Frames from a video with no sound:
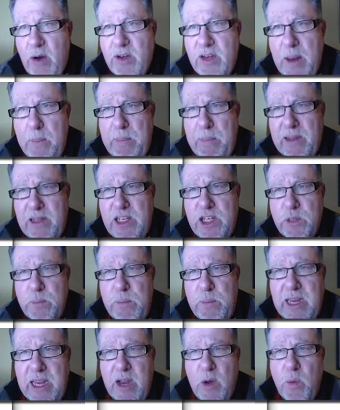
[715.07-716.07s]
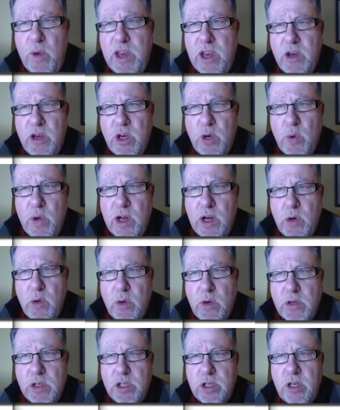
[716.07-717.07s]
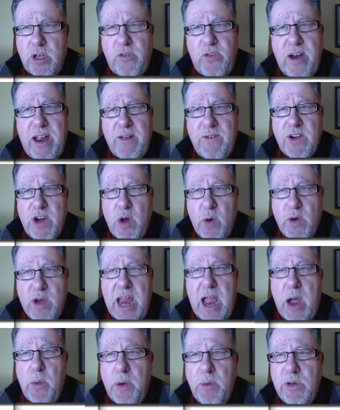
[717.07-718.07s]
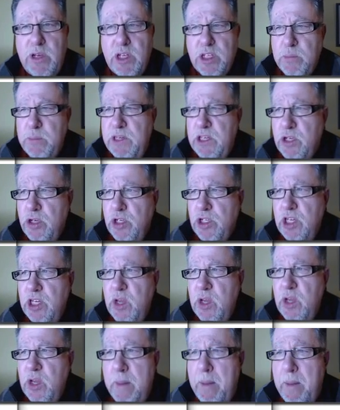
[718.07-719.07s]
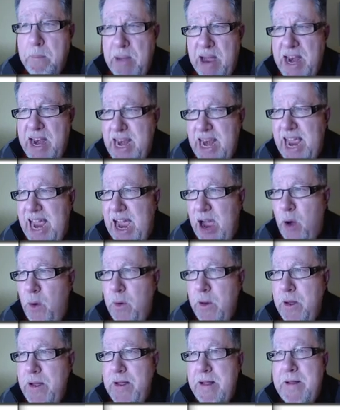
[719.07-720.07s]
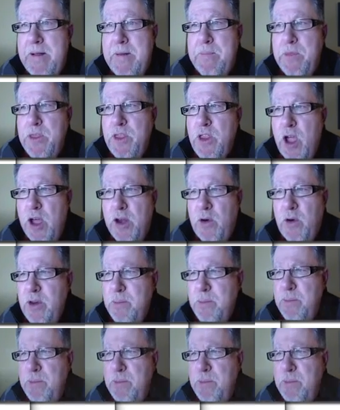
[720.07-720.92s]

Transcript: typically speaking, when you do a Google search for Evernote, now we would just be searching the web. But now, not only am I